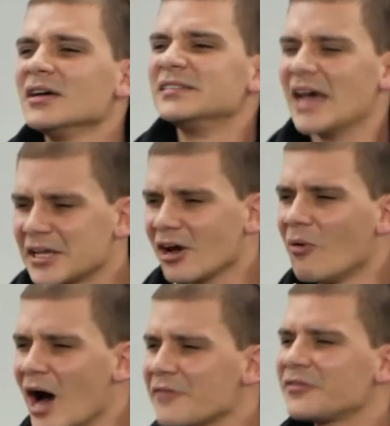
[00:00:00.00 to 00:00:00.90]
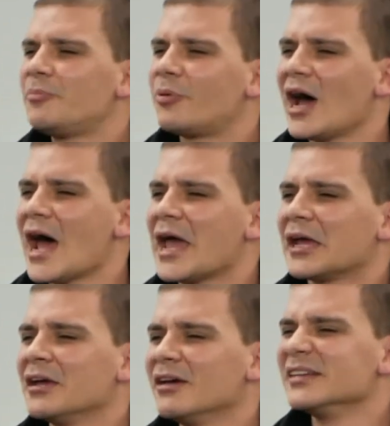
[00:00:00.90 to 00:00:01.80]
Take your wife and
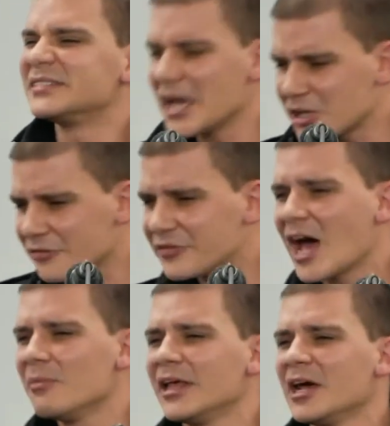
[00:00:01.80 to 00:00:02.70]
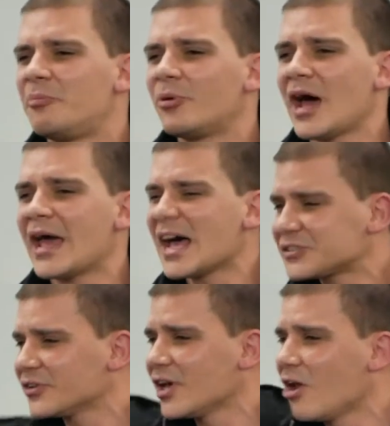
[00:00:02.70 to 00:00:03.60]
pray. Take your family and pray. Ask
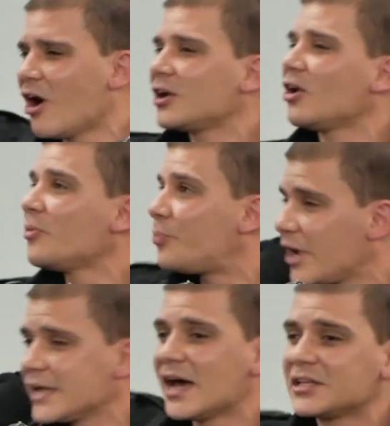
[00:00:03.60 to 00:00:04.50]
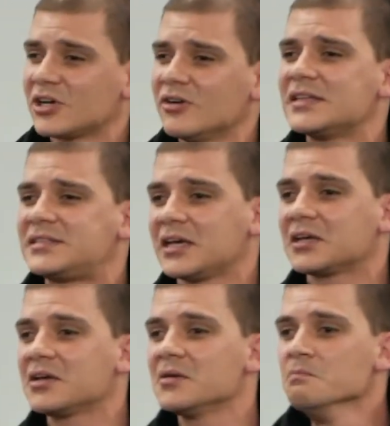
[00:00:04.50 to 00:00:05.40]
for the Lord. Lord, bring that unity.
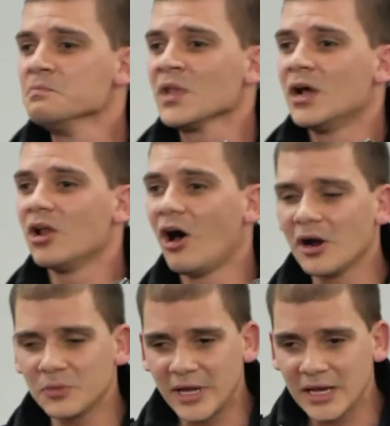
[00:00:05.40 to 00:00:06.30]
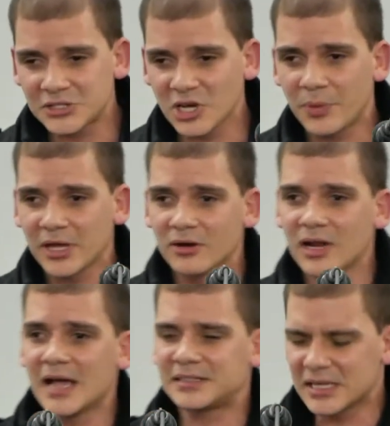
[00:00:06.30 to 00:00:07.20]
Lord, we need to be
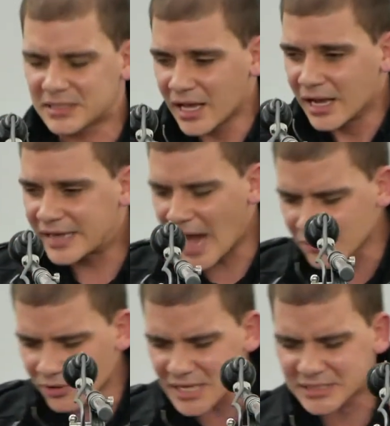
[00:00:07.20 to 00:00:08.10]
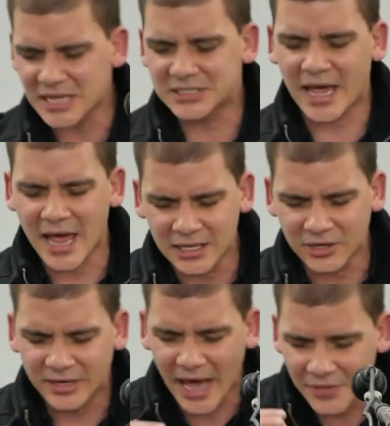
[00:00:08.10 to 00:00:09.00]
united. Gather us as hand.
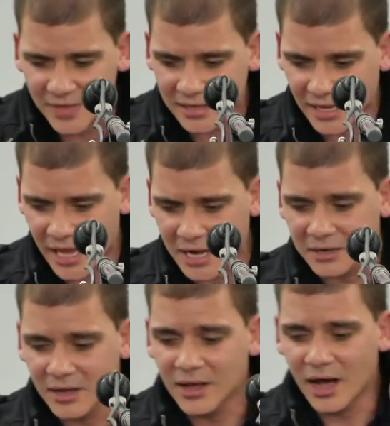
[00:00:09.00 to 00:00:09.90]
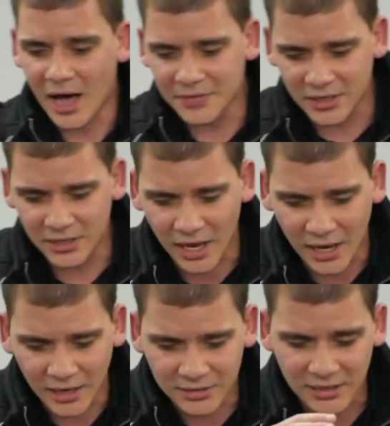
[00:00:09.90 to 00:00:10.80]
You gather that hand under your,
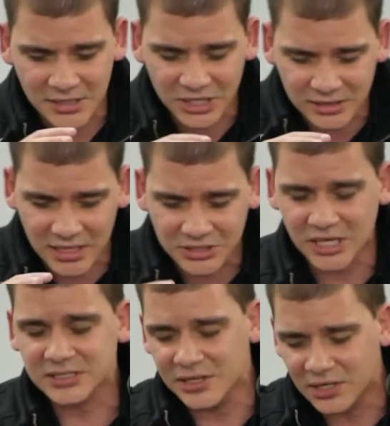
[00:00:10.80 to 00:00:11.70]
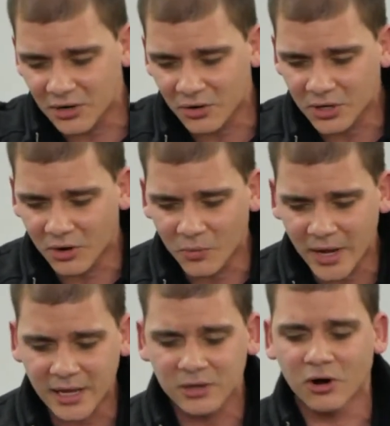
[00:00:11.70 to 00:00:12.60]
uh, the, the chicks under your, your
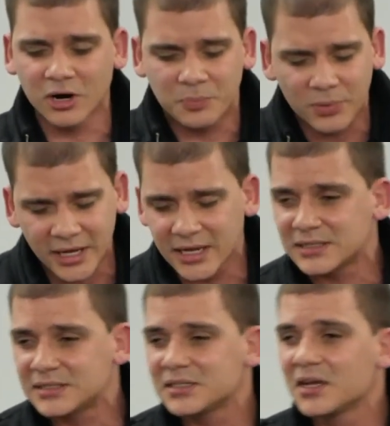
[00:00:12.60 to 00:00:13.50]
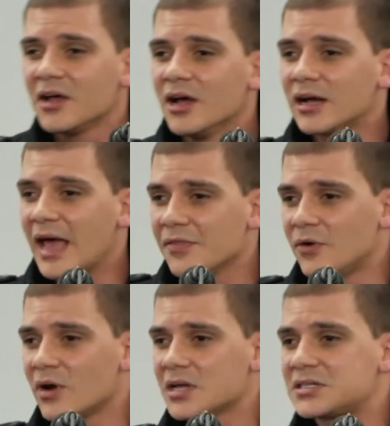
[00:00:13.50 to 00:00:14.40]
wing, Lord, please.
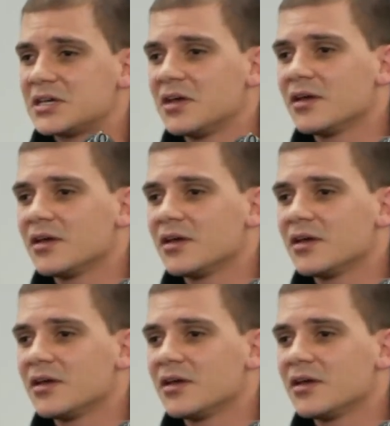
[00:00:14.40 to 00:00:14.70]
Gather us.